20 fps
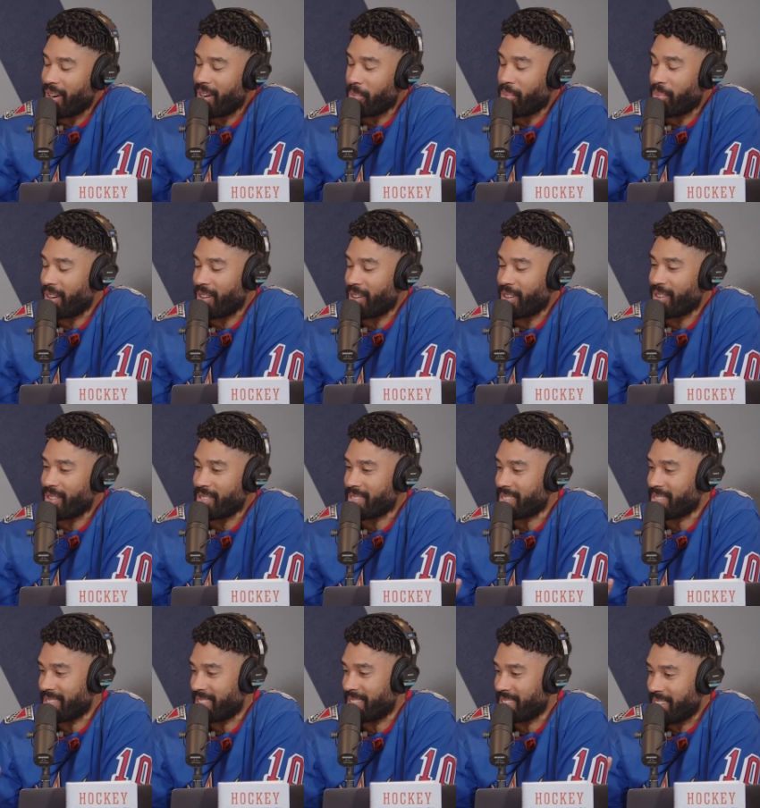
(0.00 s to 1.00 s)
Predators,
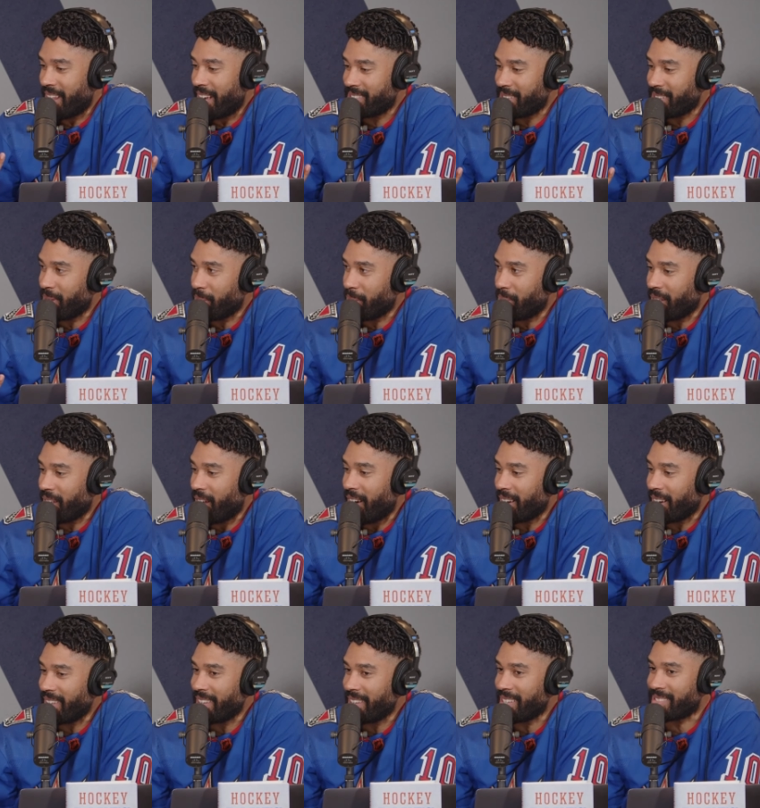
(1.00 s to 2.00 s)
because the last time they played
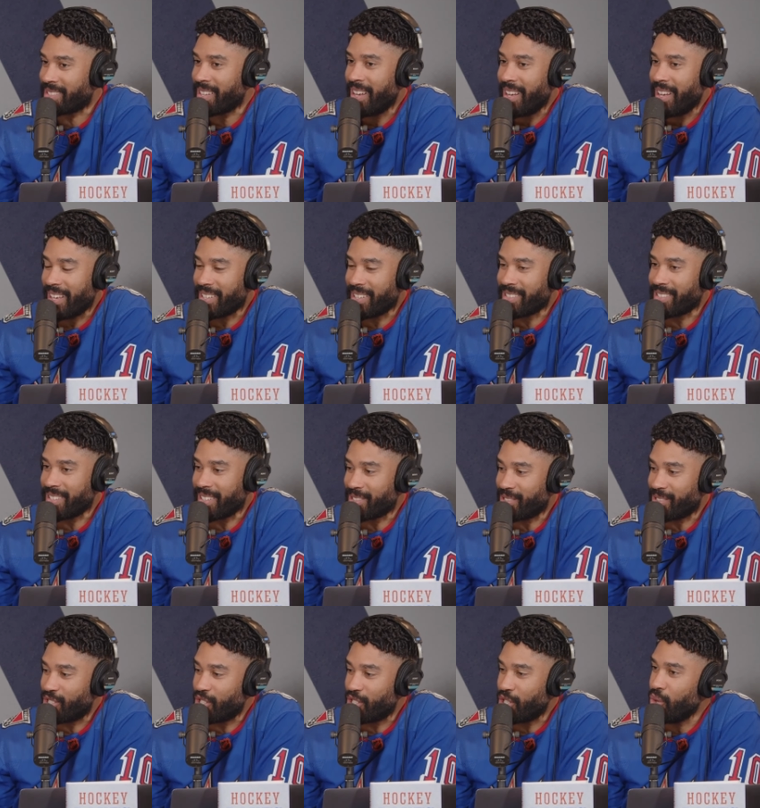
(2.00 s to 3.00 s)
hockey, is
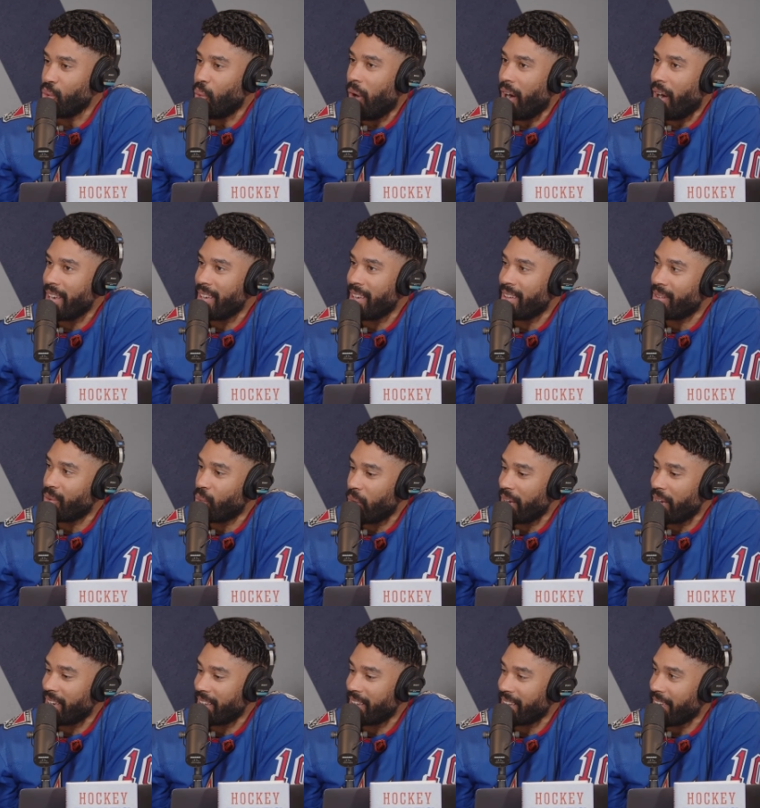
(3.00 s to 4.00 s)
2-1
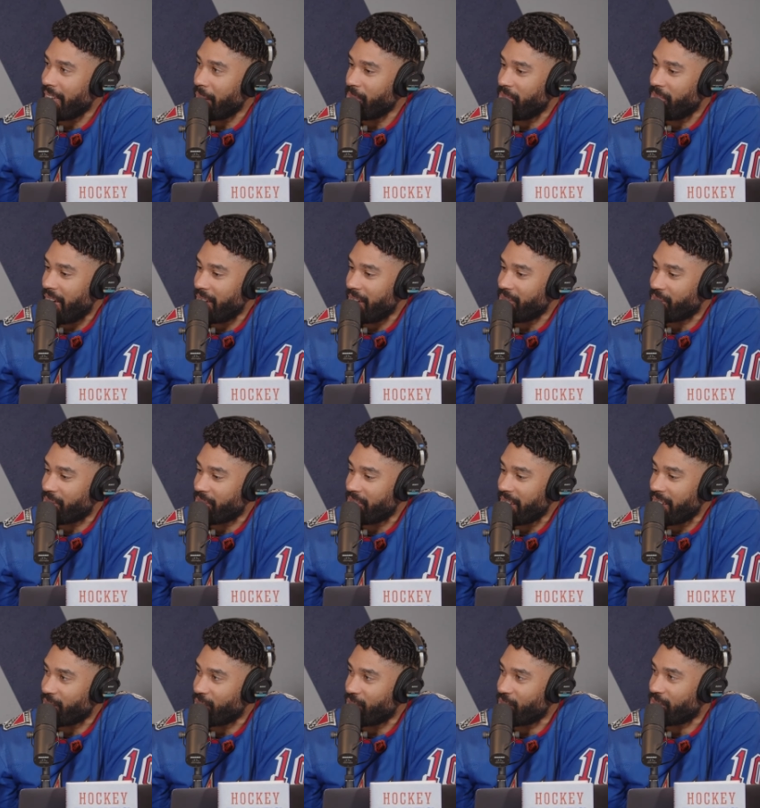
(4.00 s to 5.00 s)
win in Game 5 over
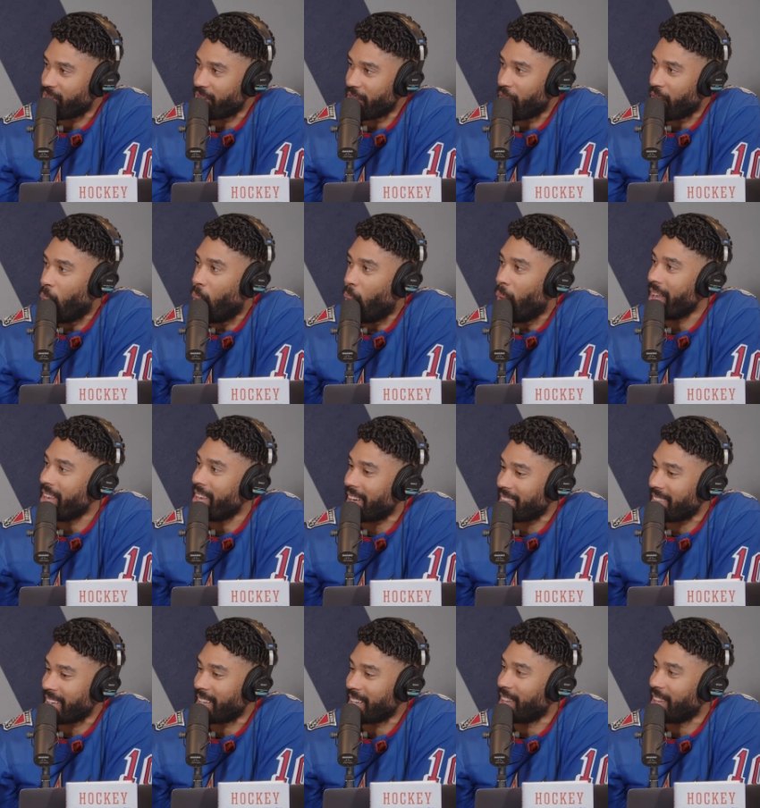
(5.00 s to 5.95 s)
Vancouver, and then a 1-0